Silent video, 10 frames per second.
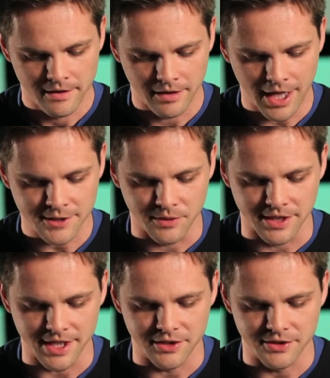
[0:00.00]
The last one
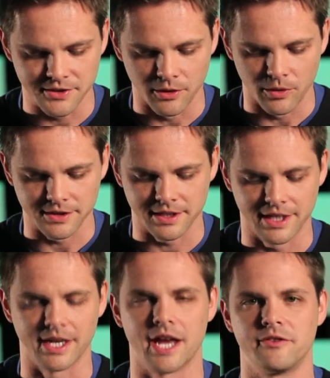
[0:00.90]
is, I just don't want to
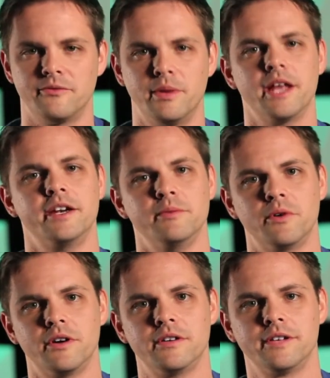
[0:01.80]
get out of bed
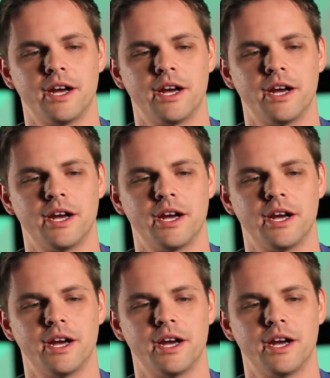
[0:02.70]
anymore.